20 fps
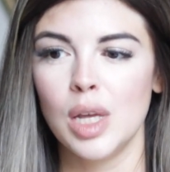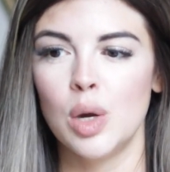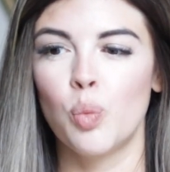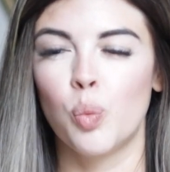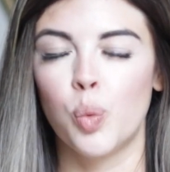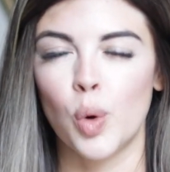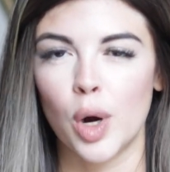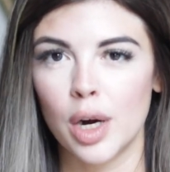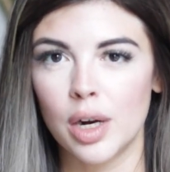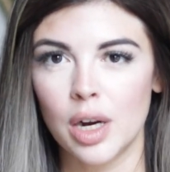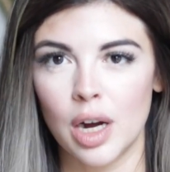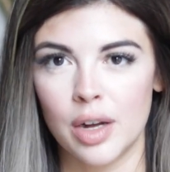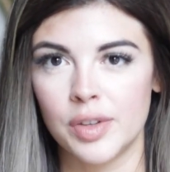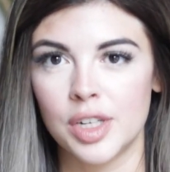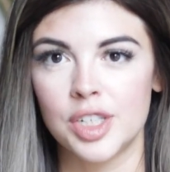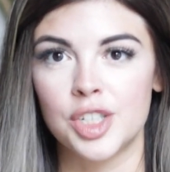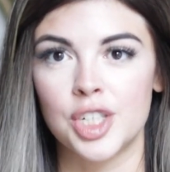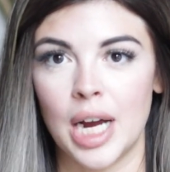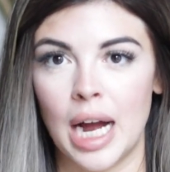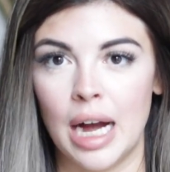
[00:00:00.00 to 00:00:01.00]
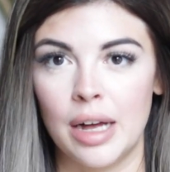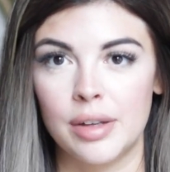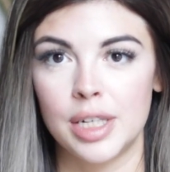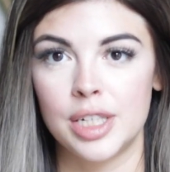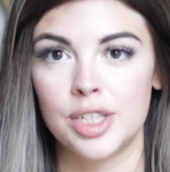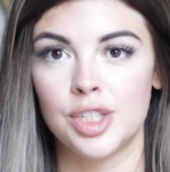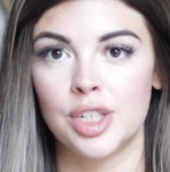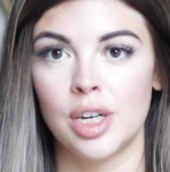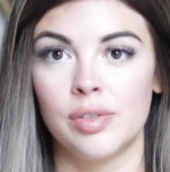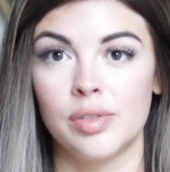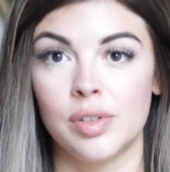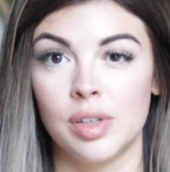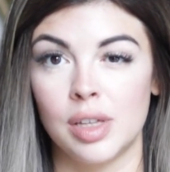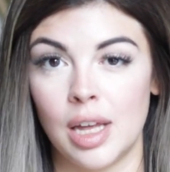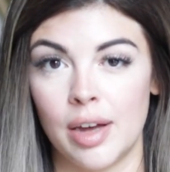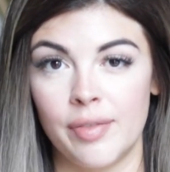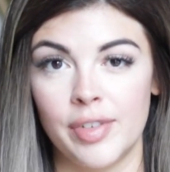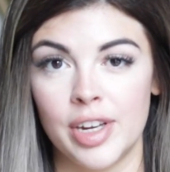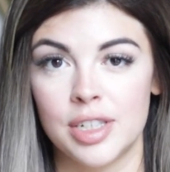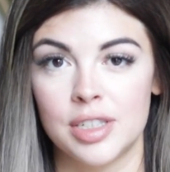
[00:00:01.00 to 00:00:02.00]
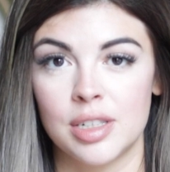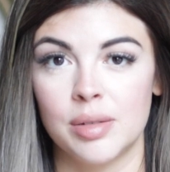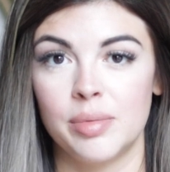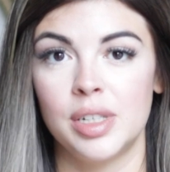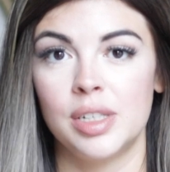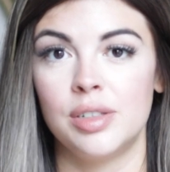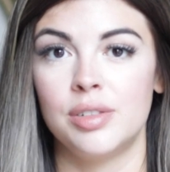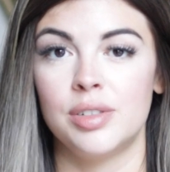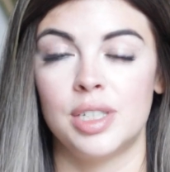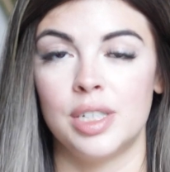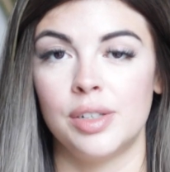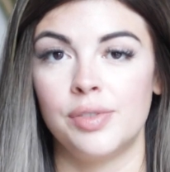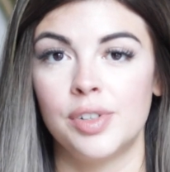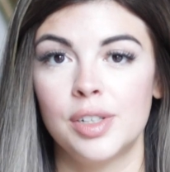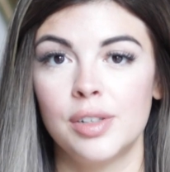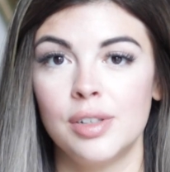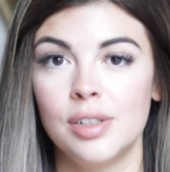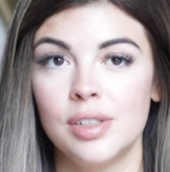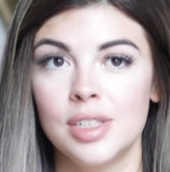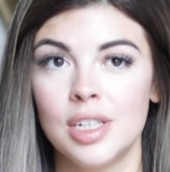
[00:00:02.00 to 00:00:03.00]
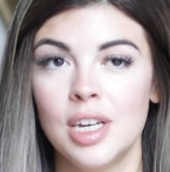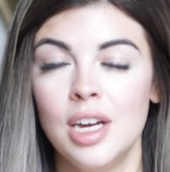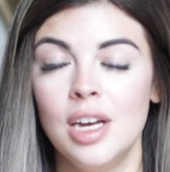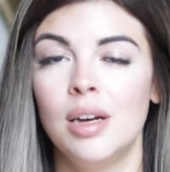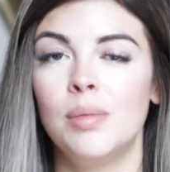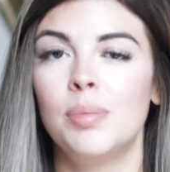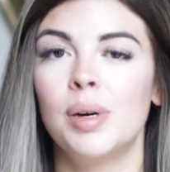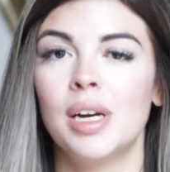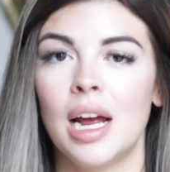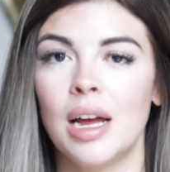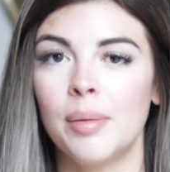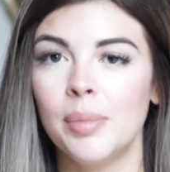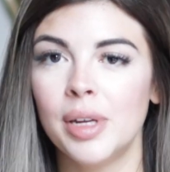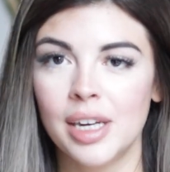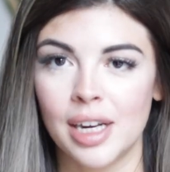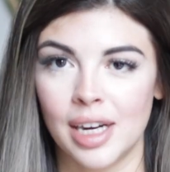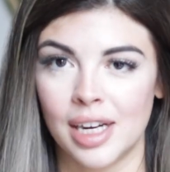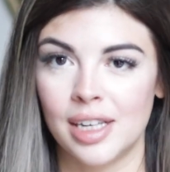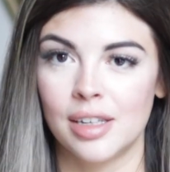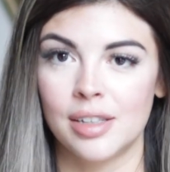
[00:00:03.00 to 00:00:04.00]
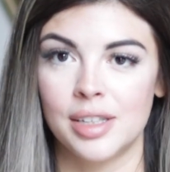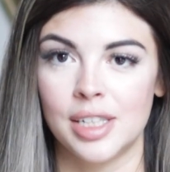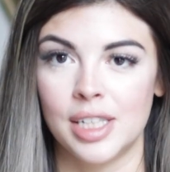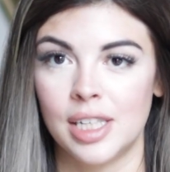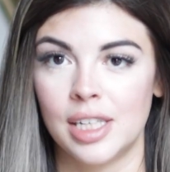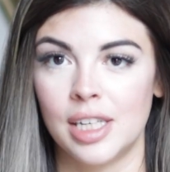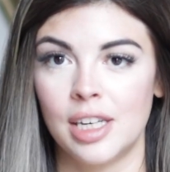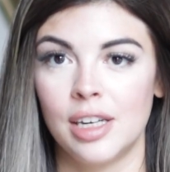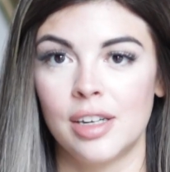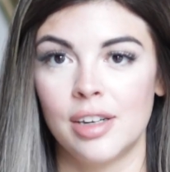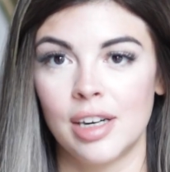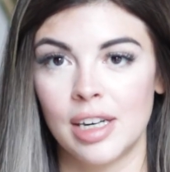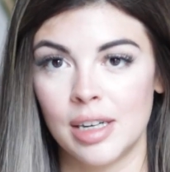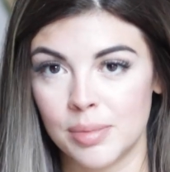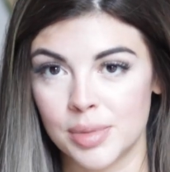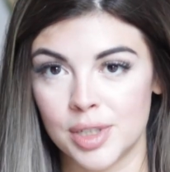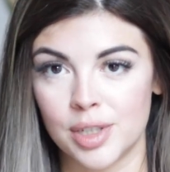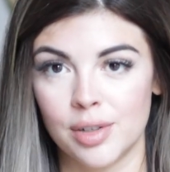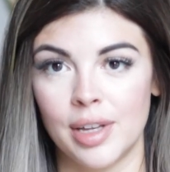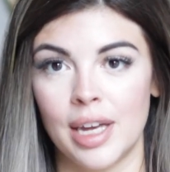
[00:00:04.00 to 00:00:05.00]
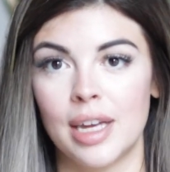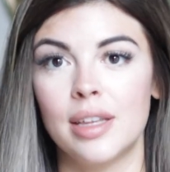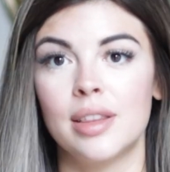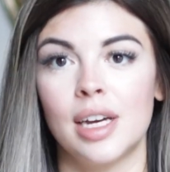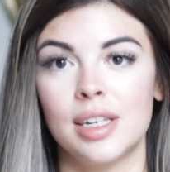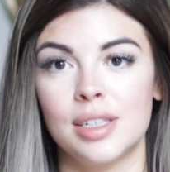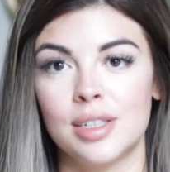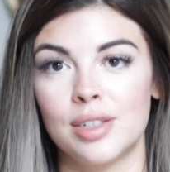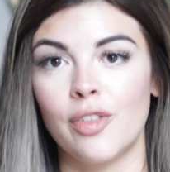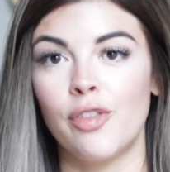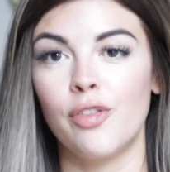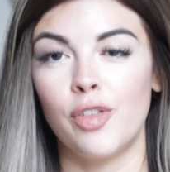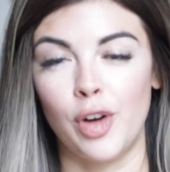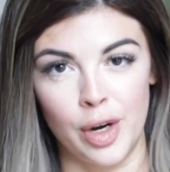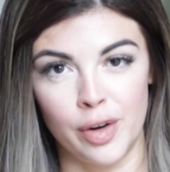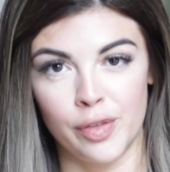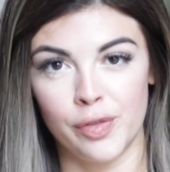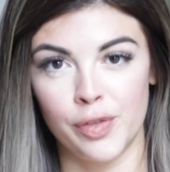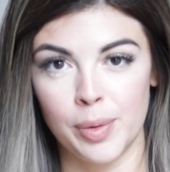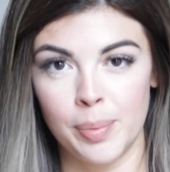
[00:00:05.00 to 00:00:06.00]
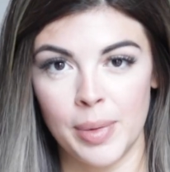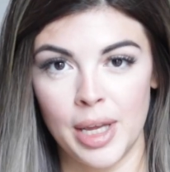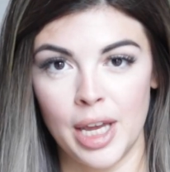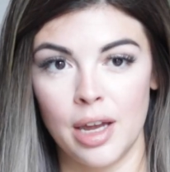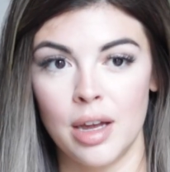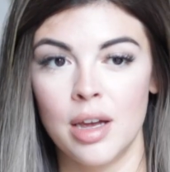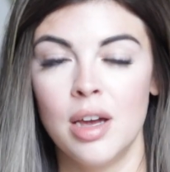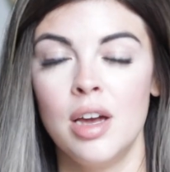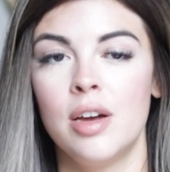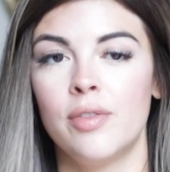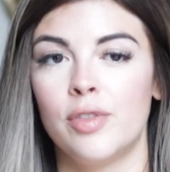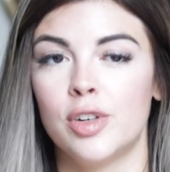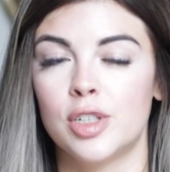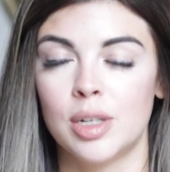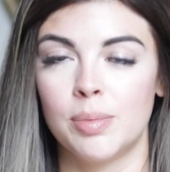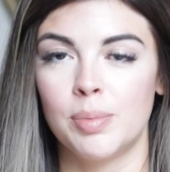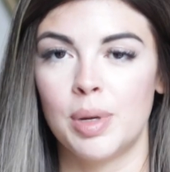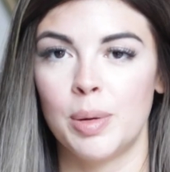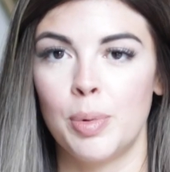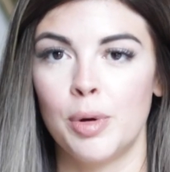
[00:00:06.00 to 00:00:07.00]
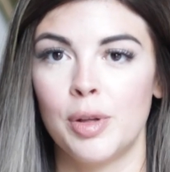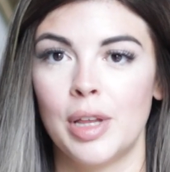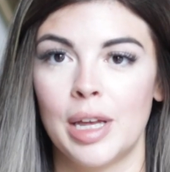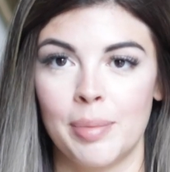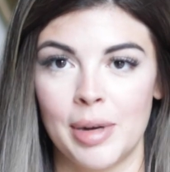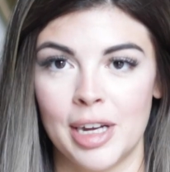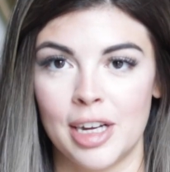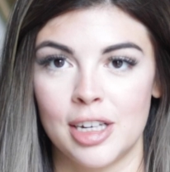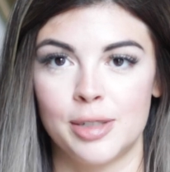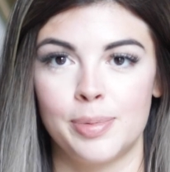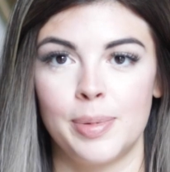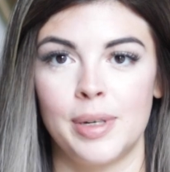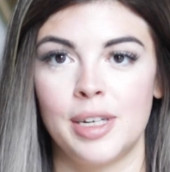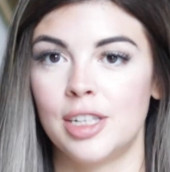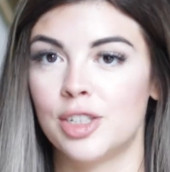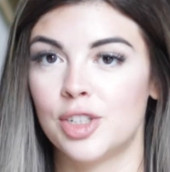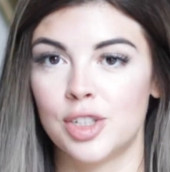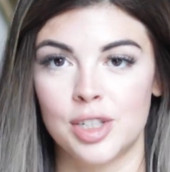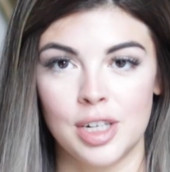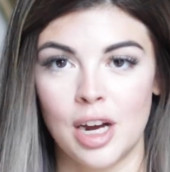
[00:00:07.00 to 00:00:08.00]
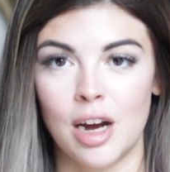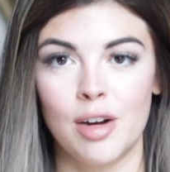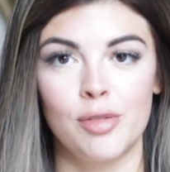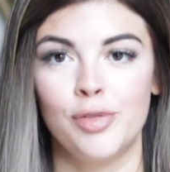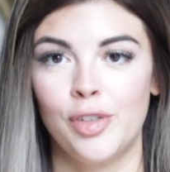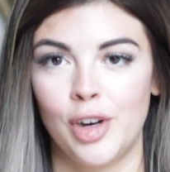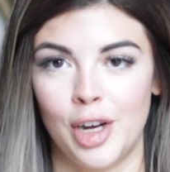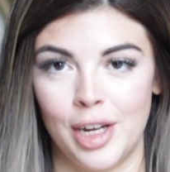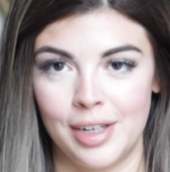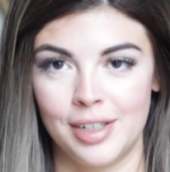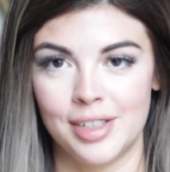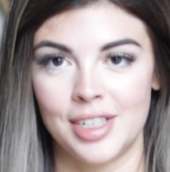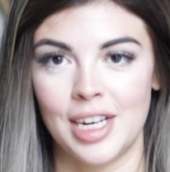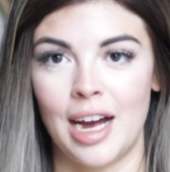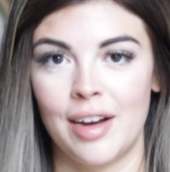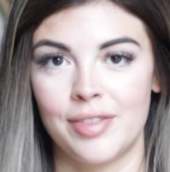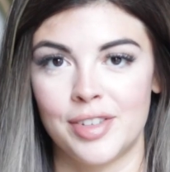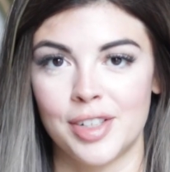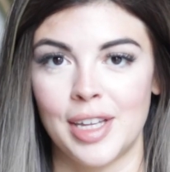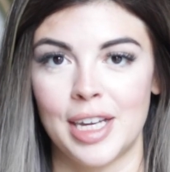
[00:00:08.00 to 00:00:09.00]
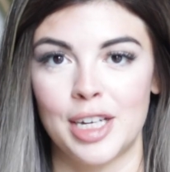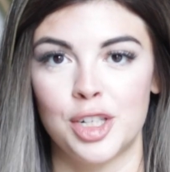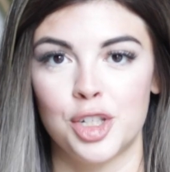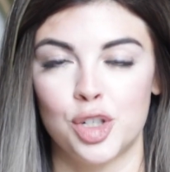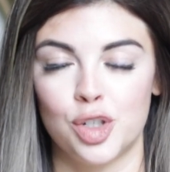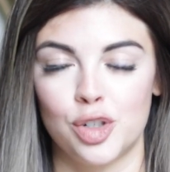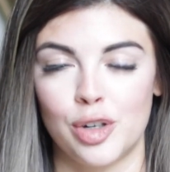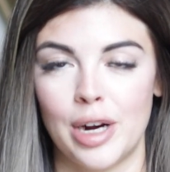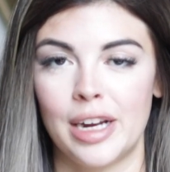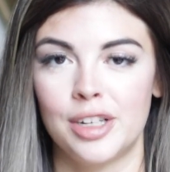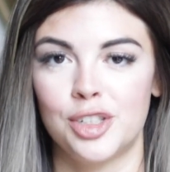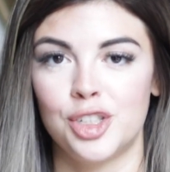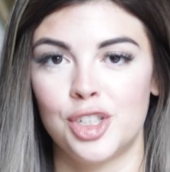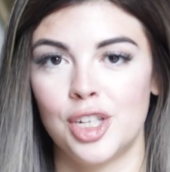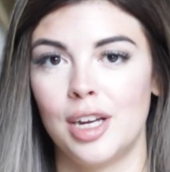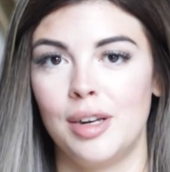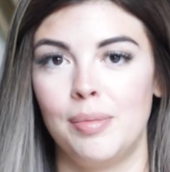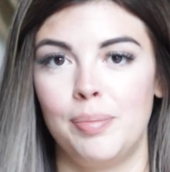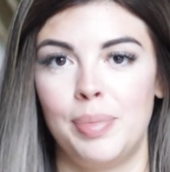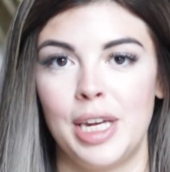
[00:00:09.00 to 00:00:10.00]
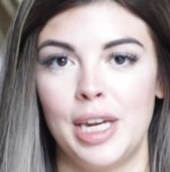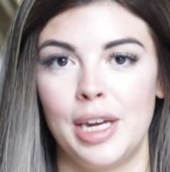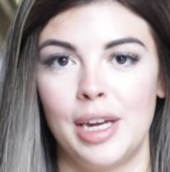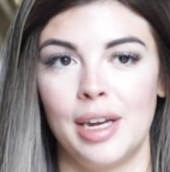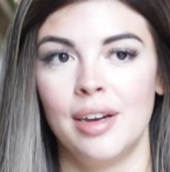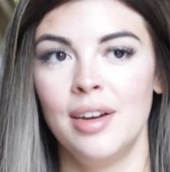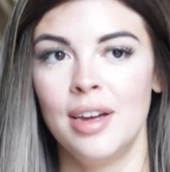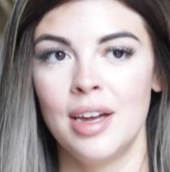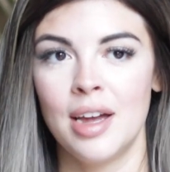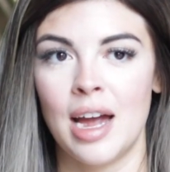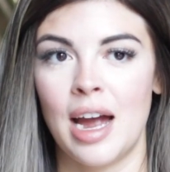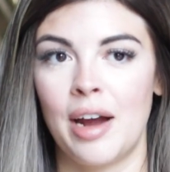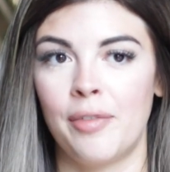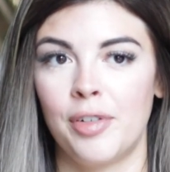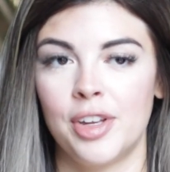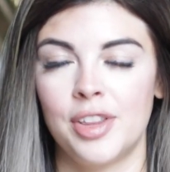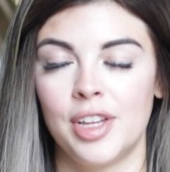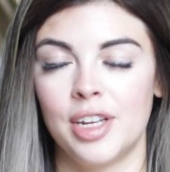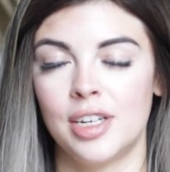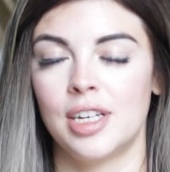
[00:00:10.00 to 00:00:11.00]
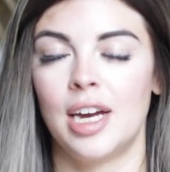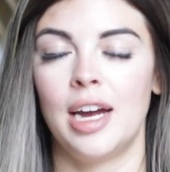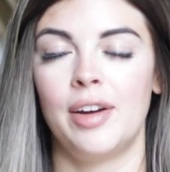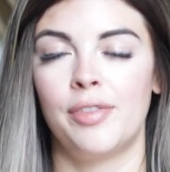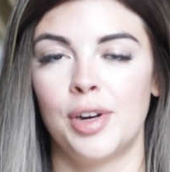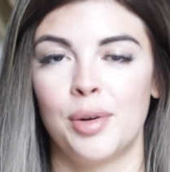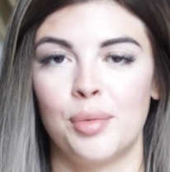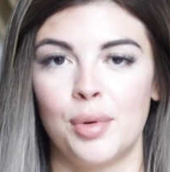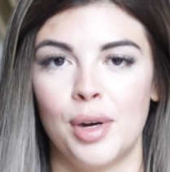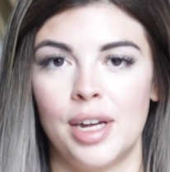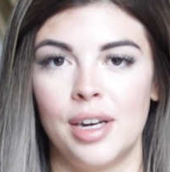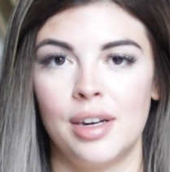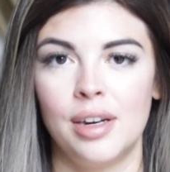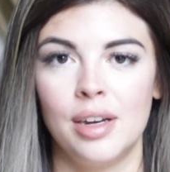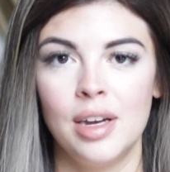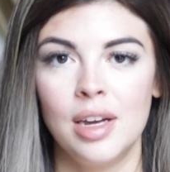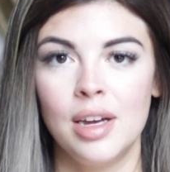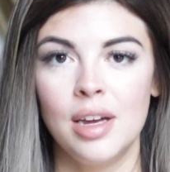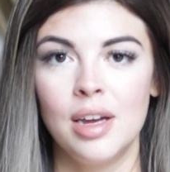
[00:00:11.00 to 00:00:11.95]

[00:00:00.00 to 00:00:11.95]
work on the challenge of loving someone who's difficult. But I'm a 9 on the Enneagram, so like that's fun for me. For some people like my husband, it's just not fun to have to like stretch and be everything to everyone.